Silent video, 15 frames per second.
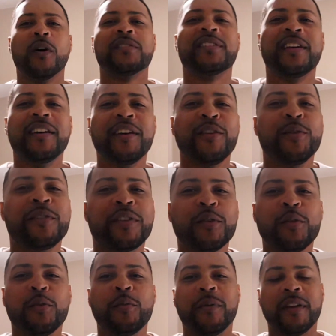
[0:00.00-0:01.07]
good,
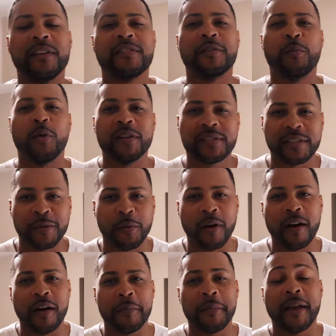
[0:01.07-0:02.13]
YouTube? It's your boy
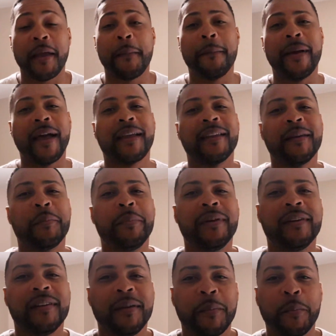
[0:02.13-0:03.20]
C-Rob, man, back in the
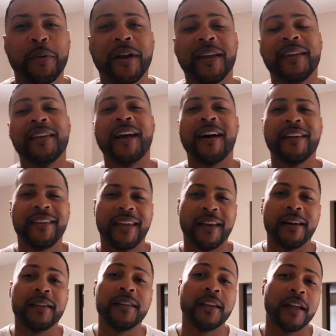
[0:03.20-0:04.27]
building, bringing y'all yet
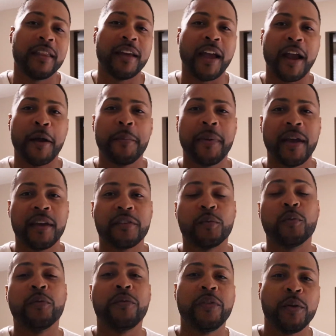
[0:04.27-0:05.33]
another AirMax
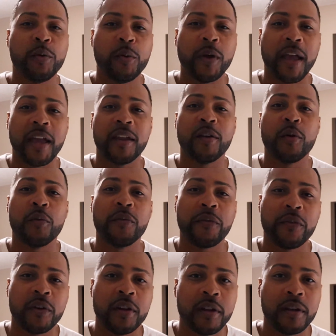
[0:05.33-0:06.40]
review and on
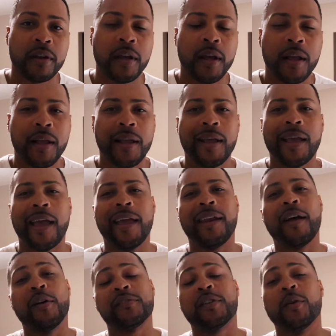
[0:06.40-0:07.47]
foot. And
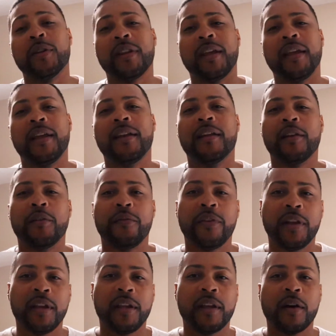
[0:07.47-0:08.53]
also at the end of the
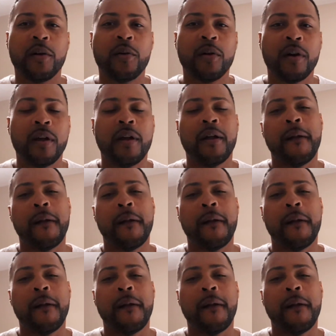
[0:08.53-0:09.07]
video,